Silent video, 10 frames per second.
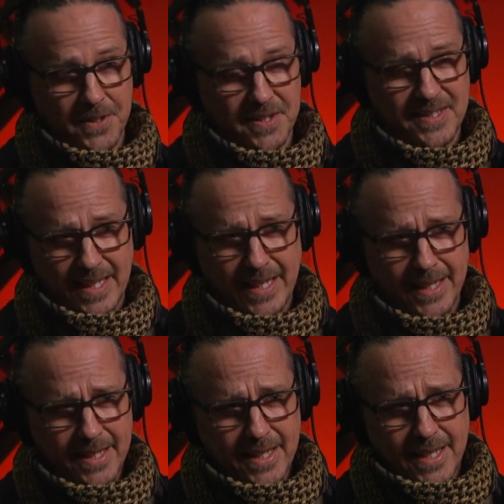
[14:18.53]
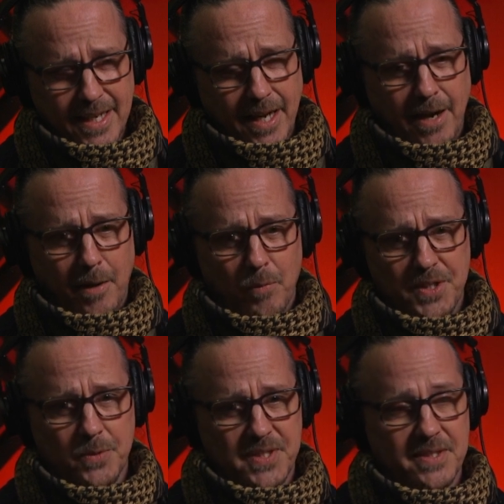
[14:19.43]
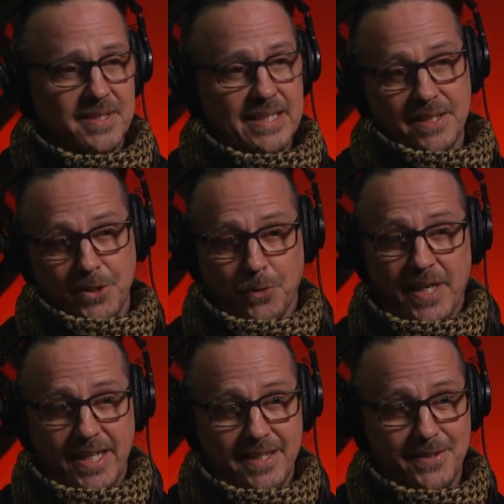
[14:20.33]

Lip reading: the city, which was in season 3.